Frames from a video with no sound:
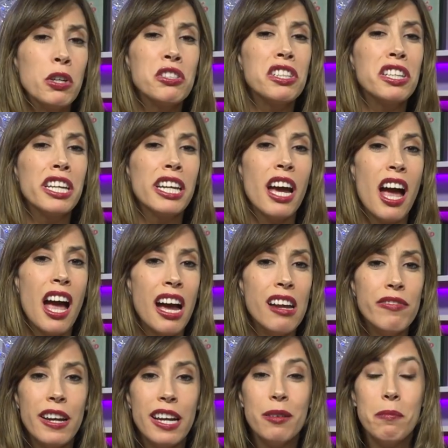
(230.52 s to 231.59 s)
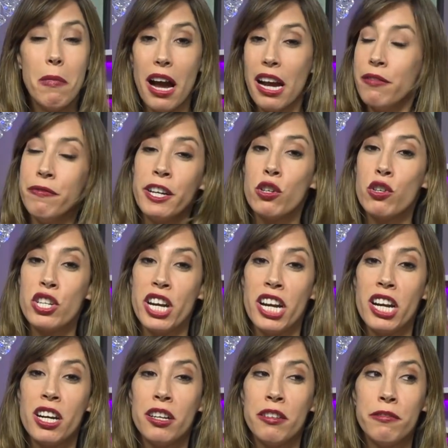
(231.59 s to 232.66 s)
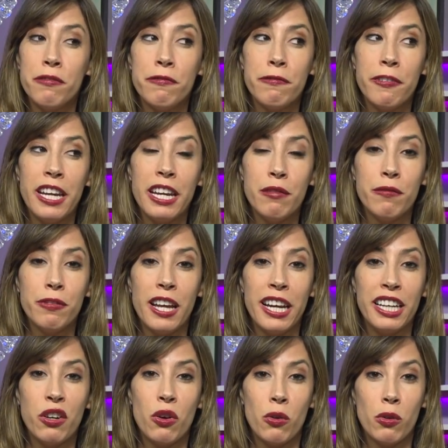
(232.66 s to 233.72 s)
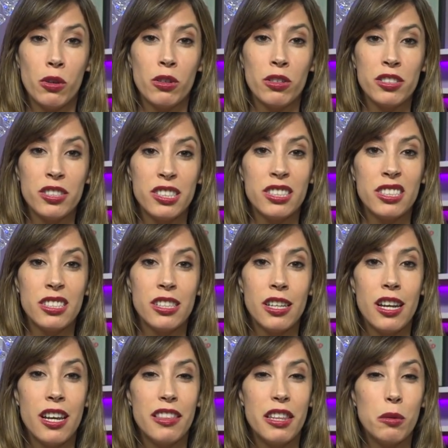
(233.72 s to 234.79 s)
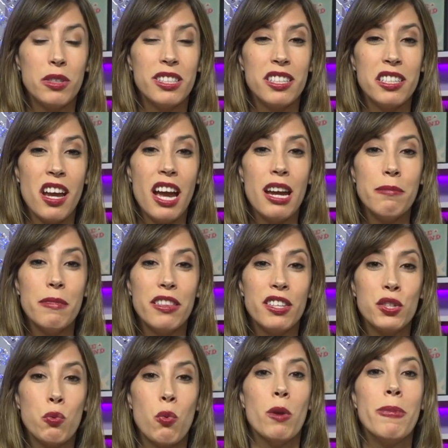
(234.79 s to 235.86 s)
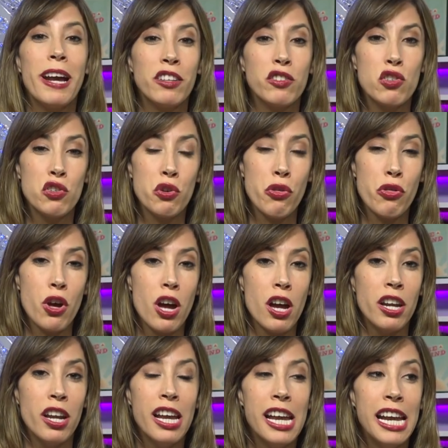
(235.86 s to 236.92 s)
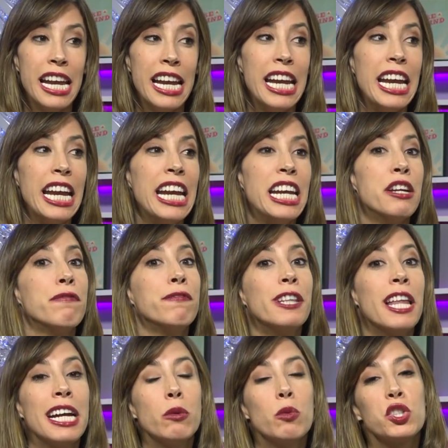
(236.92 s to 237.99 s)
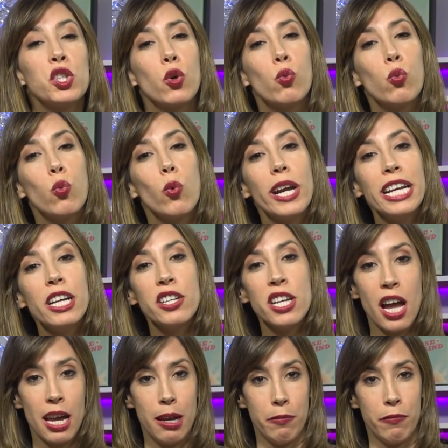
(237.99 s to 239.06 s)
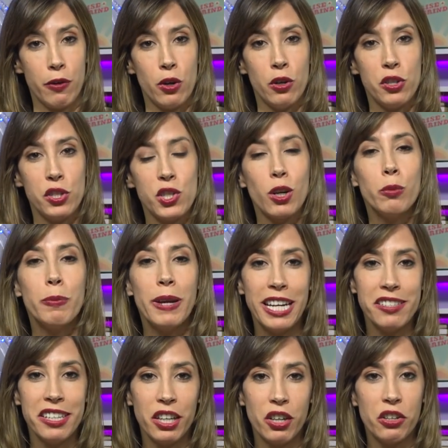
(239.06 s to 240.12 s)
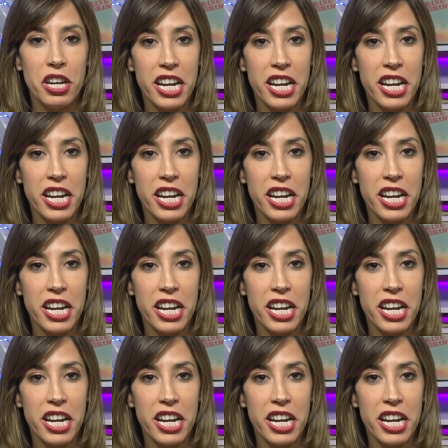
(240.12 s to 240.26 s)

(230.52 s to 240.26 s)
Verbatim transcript: Personally, I've had my fair share of in-flight horrors. There was the time that this one passenger thought in a flight was a great time for her to start painting her